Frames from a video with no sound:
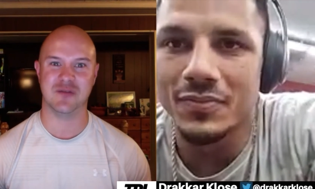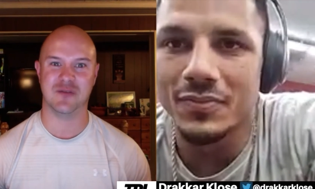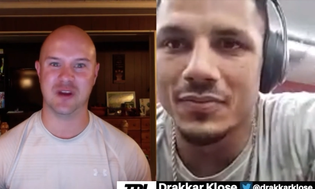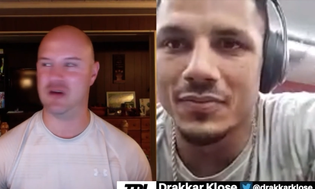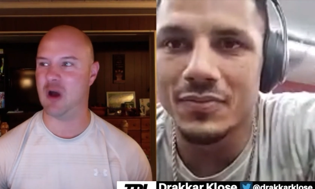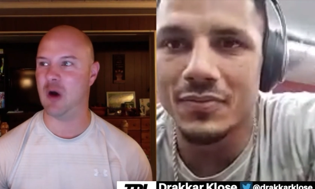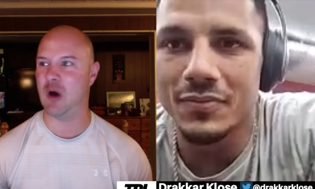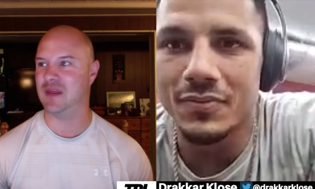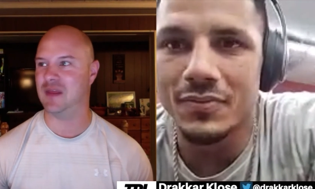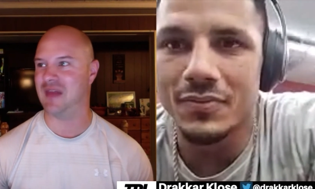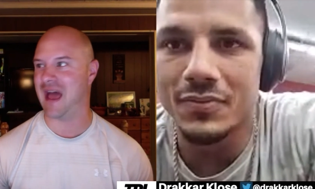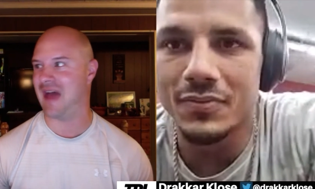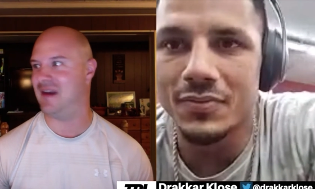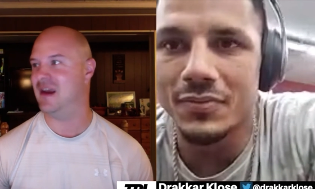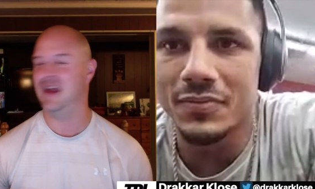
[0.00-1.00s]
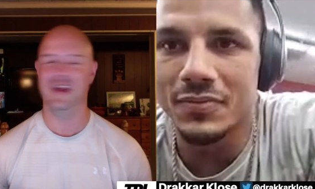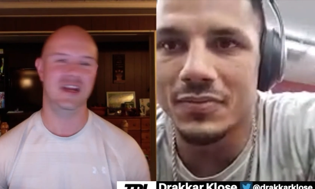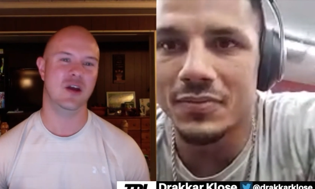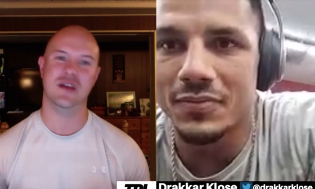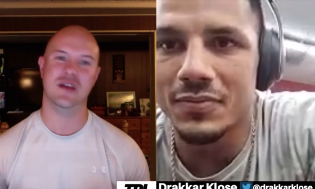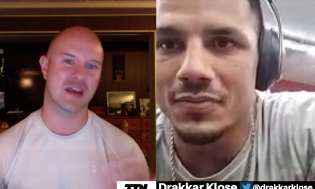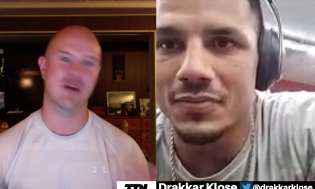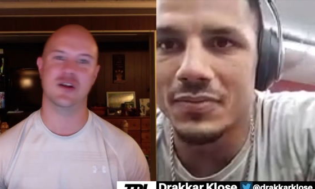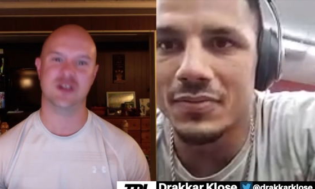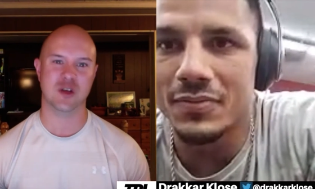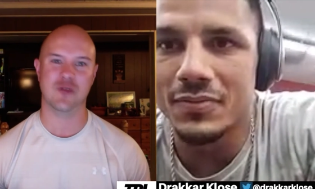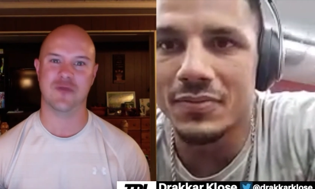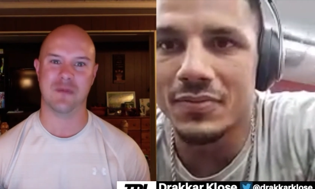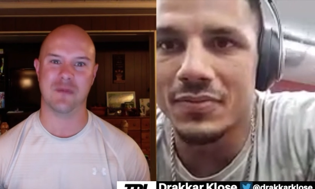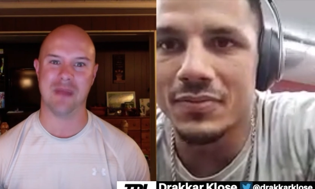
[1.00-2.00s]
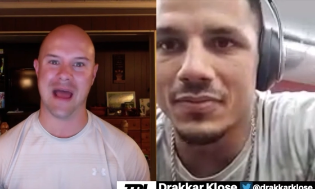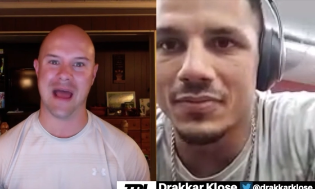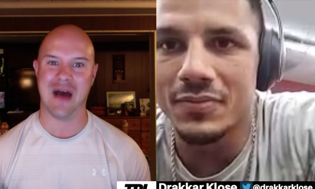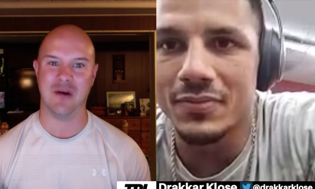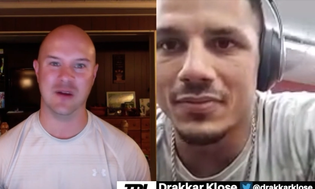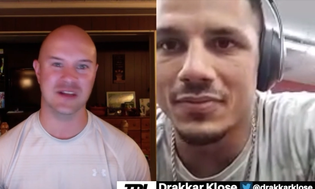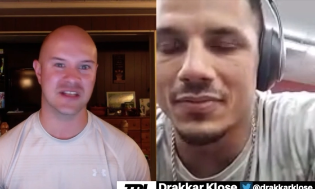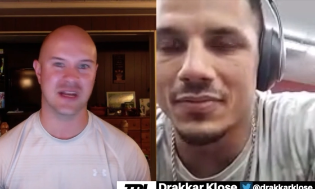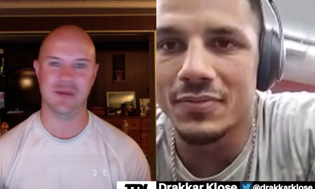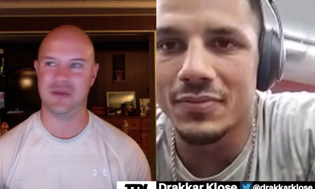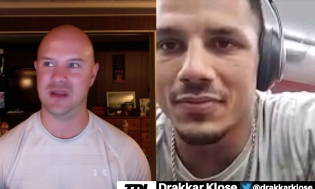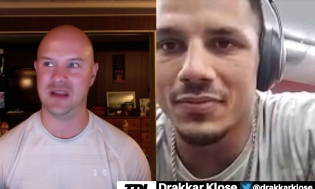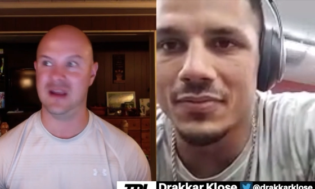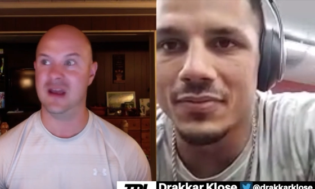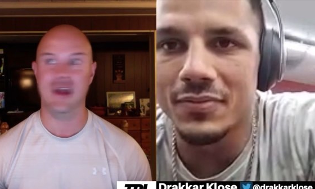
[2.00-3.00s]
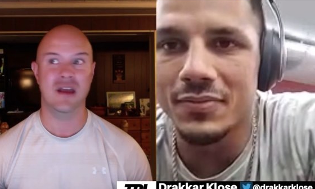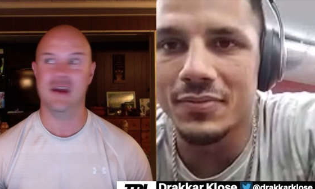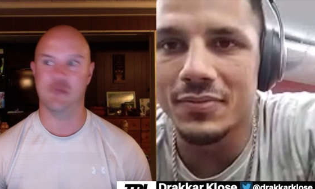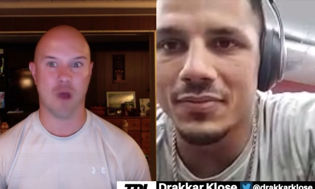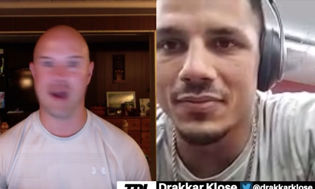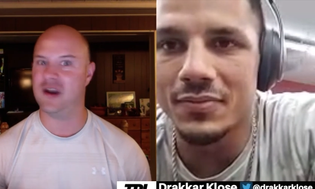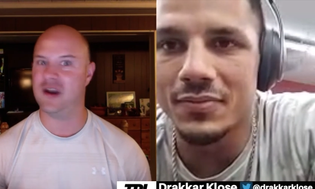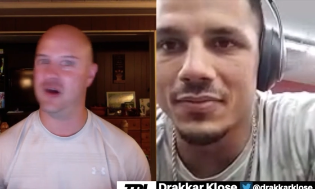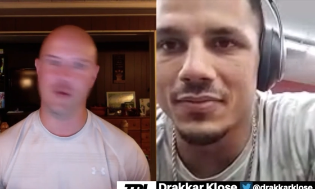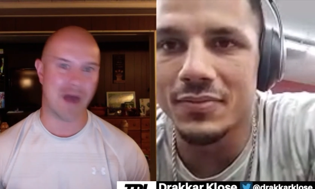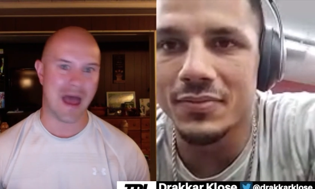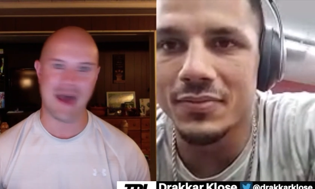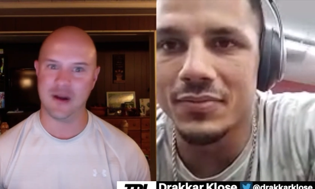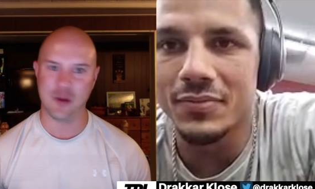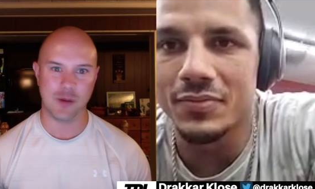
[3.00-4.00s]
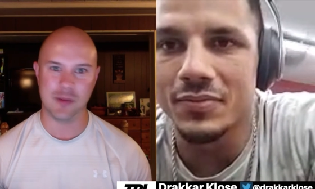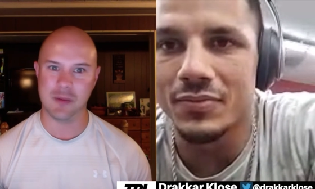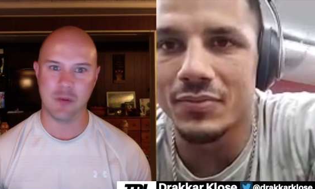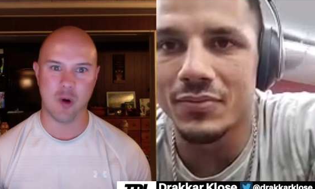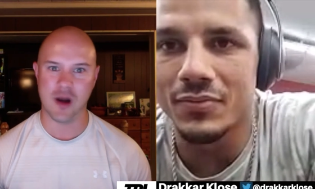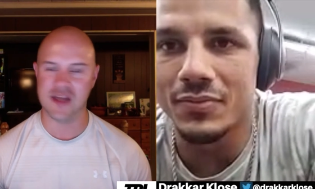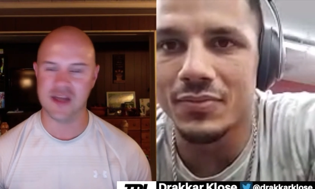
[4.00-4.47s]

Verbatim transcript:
Speaker 1: for you, knowing that you know a year or two from now he's going to be running around a little bit more.